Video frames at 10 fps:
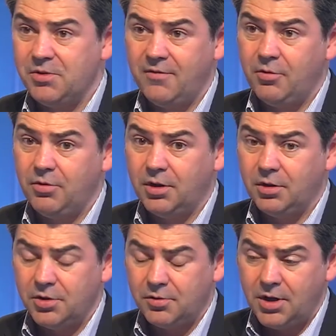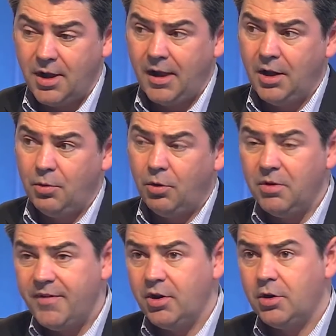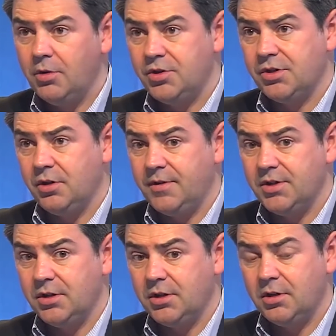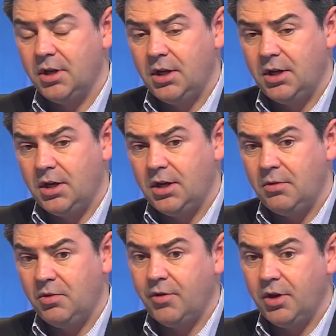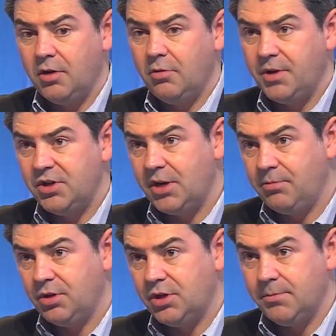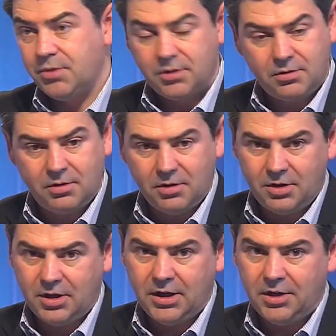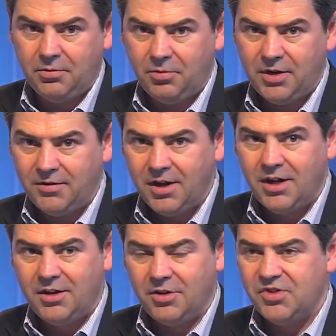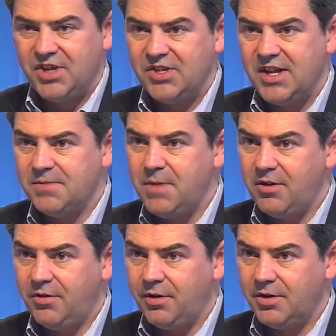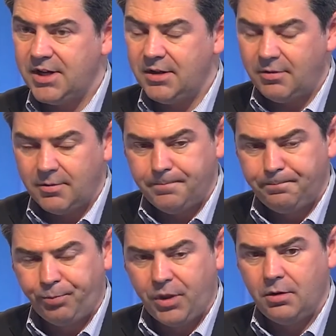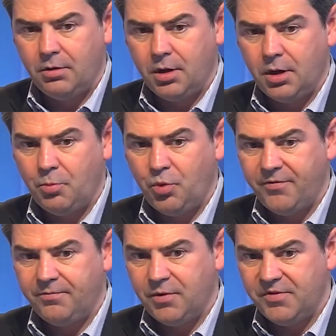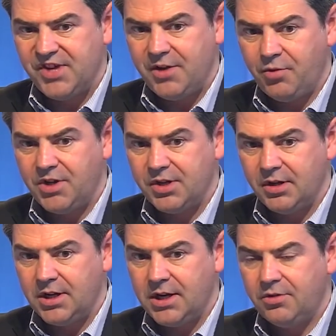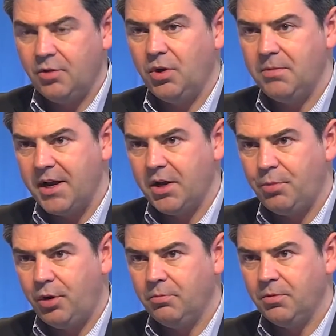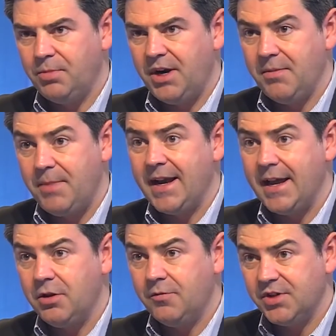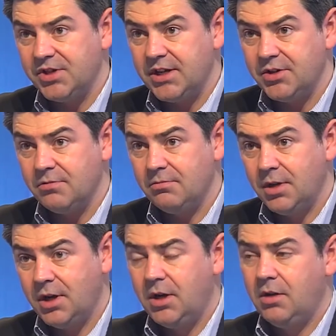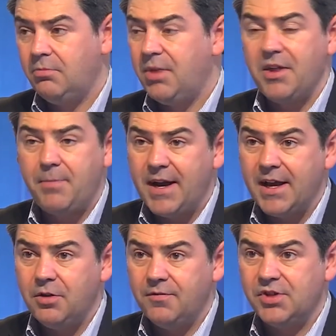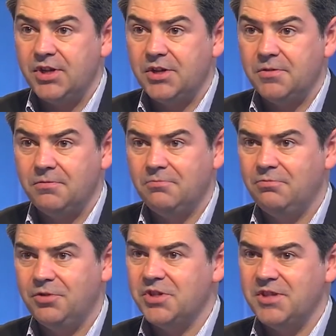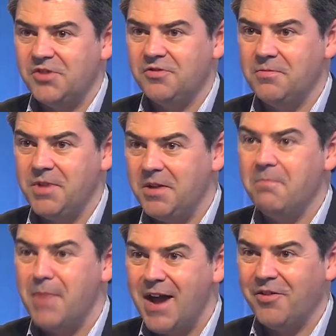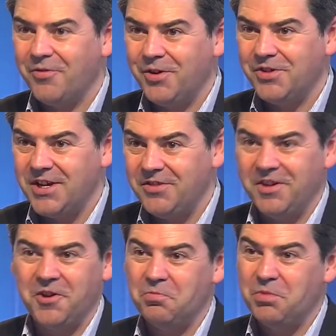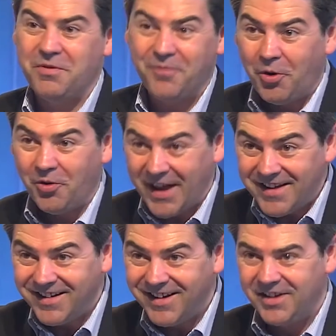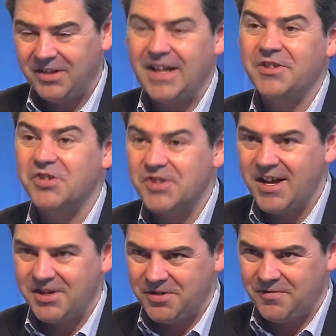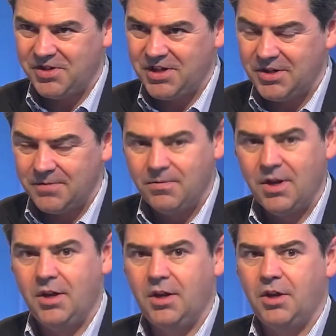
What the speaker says: to everyone in the country. What we're very conscious of is that we've got a European Championships, clearly, that the season ends May the 13th. We've said recently that we'll make an appointment by the back end of the season. Yeah. By the back end of the season doesn't necessarily mean May the 13th. It could be before then, the latter stages of the season. Right.